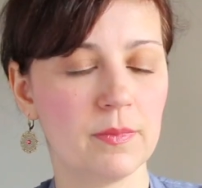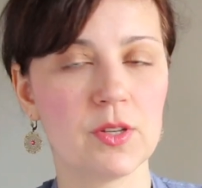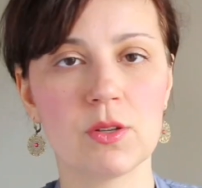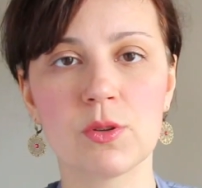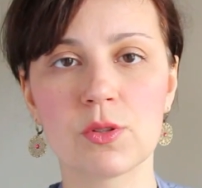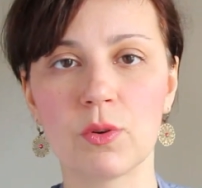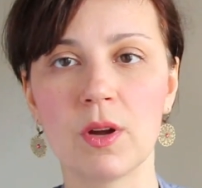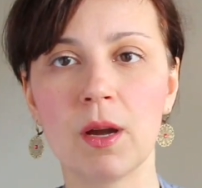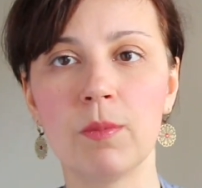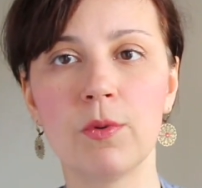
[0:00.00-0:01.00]
There's also
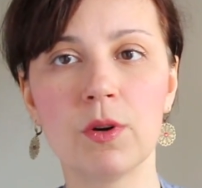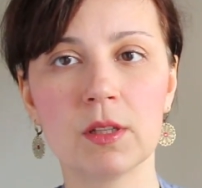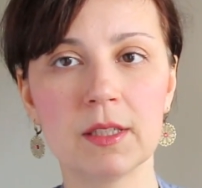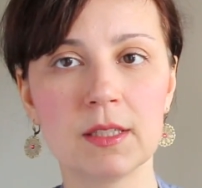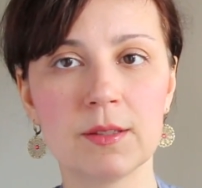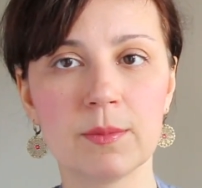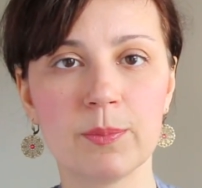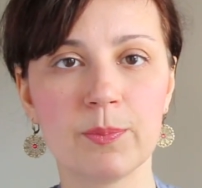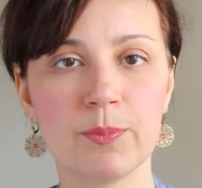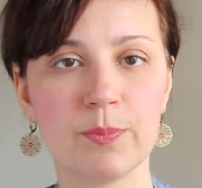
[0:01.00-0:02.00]
a booklet
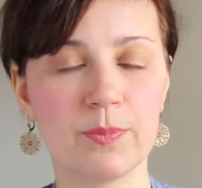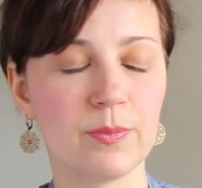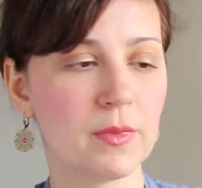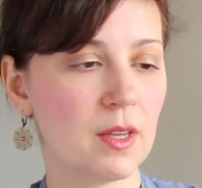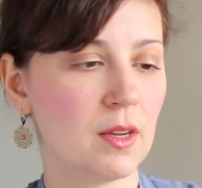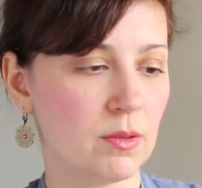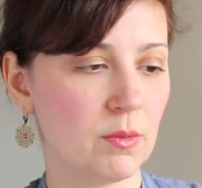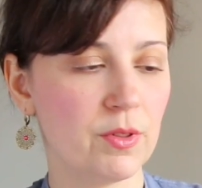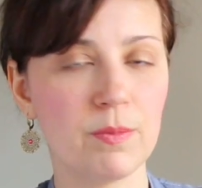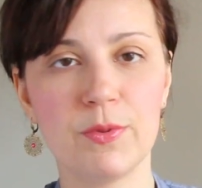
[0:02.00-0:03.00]

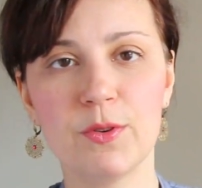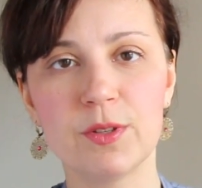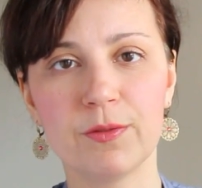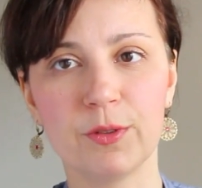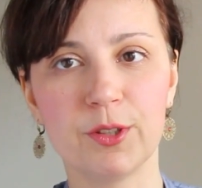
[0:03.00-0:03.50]
with a beautiful